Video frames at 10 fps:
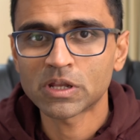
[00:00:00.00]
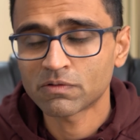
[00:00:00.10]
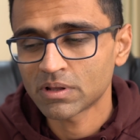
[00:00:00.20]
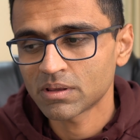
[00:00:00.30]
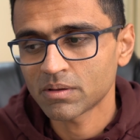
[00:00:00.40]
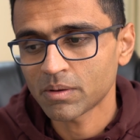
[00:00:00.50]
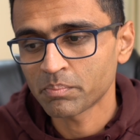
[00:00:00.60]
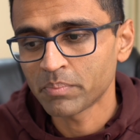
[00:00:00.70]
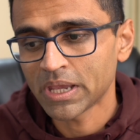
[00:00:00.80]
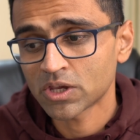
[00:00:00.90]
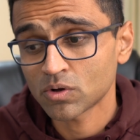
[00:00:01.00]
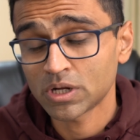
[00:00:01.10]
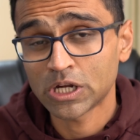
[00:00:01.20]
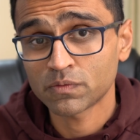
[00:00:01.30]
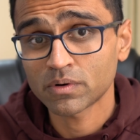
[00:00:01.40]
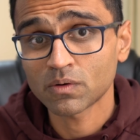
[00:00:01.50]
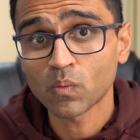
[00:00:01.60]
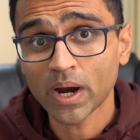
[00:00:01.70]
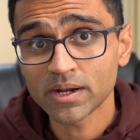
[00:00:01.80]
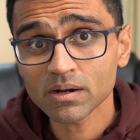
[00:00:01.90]
It will make your network
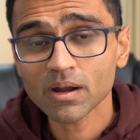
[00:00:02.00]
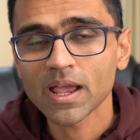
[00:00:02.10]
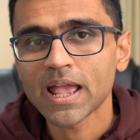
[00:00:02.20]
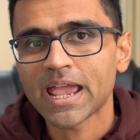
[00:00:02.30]
wider.